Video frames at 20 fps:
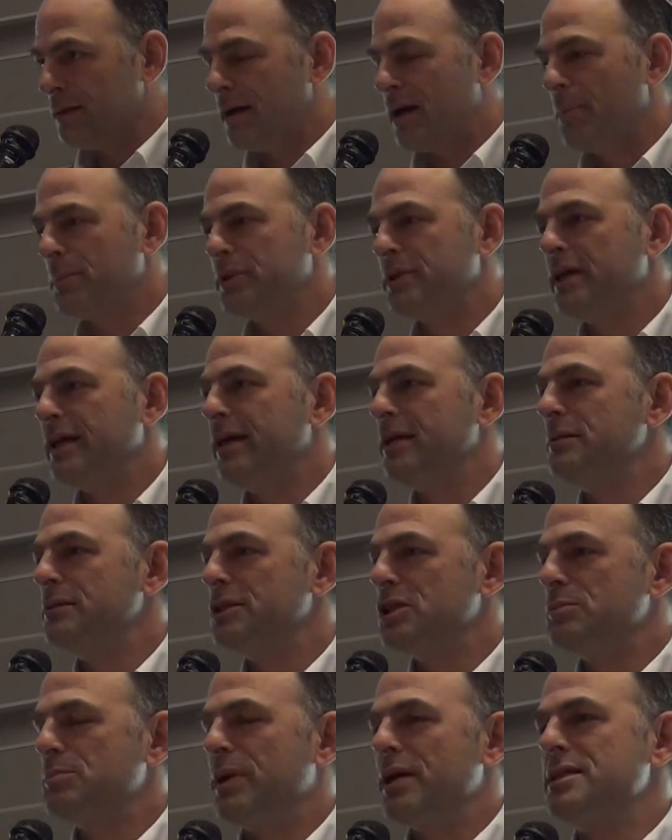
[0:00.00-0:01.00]
I'm going to end
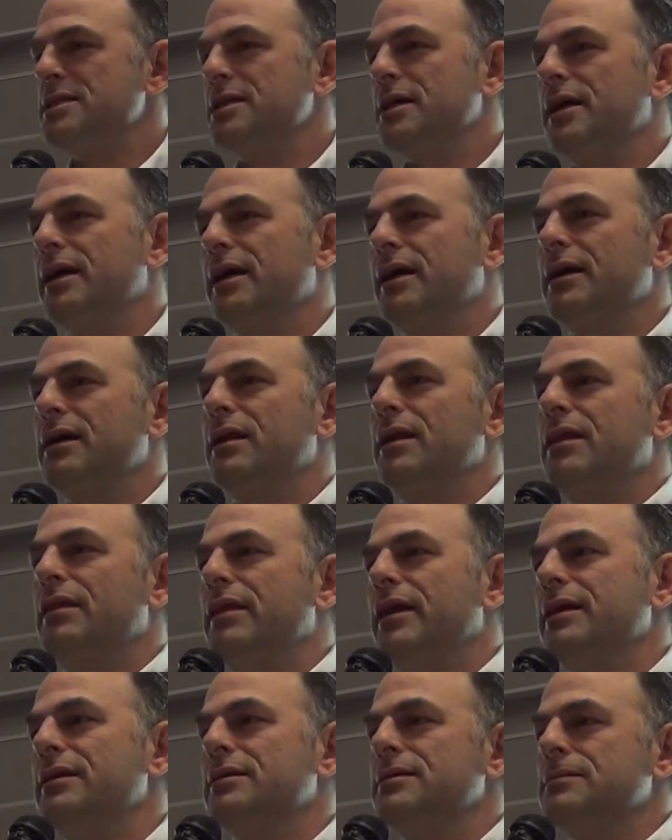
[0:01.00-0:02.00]
just by saying
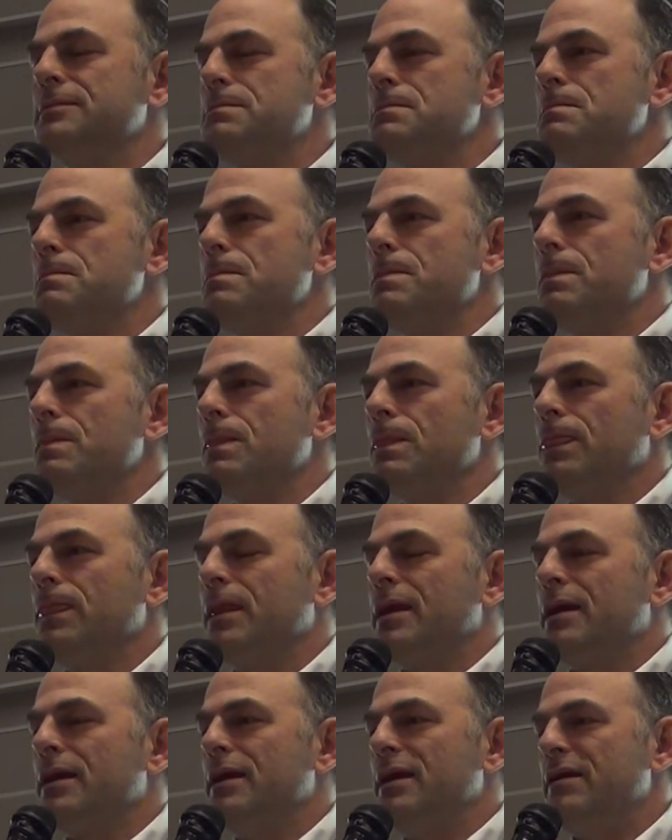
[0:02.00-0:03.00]
that
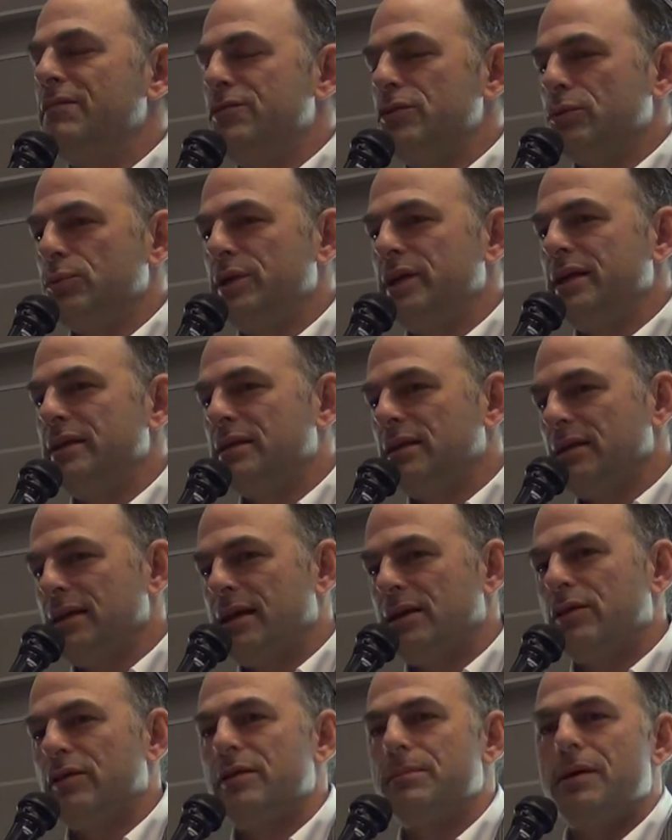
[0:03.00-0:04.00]
if you read the
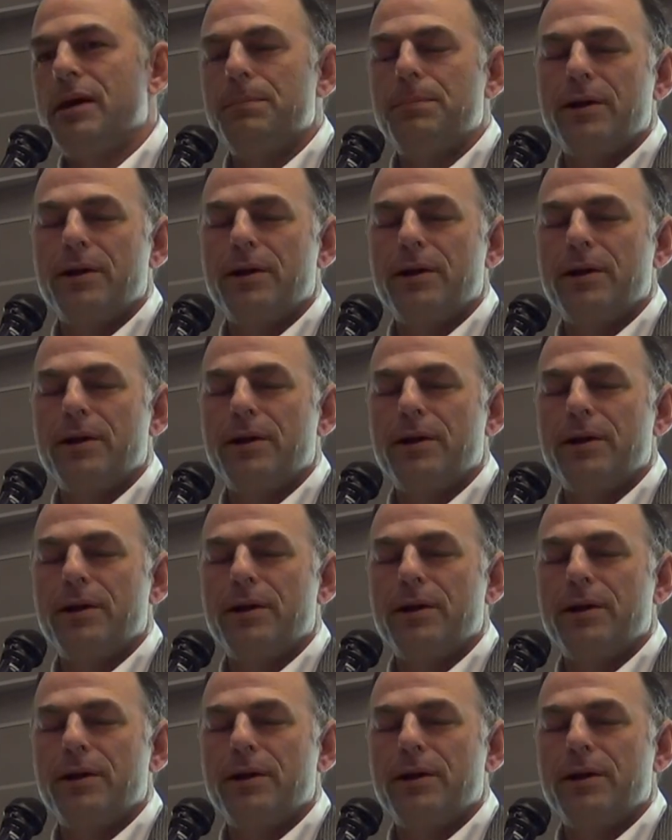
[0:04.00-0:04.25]
letter that my